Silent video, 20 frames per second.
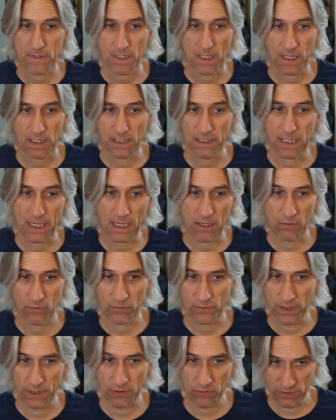And now
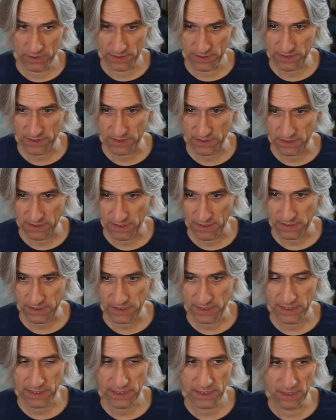there is a
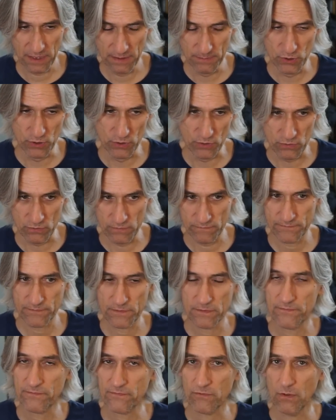killer move
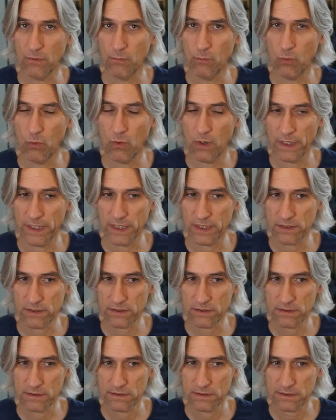from
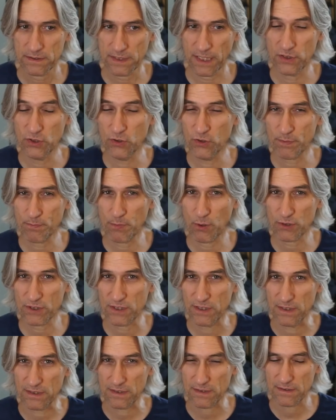white. Can you spot
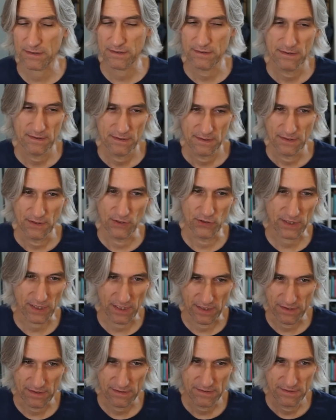it?
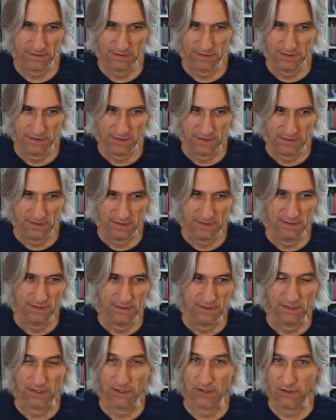Okay,
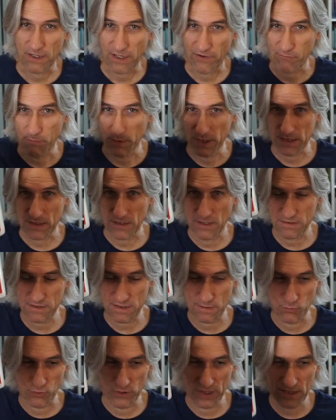I'll have my
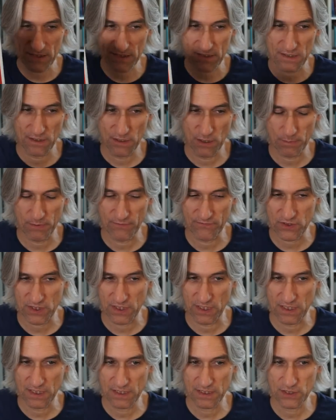customary slurp of
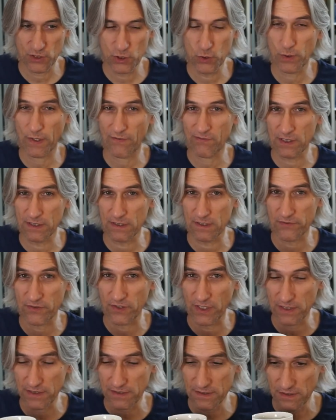tea. You have a little
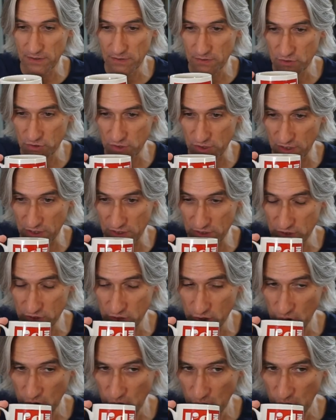think. Cheers.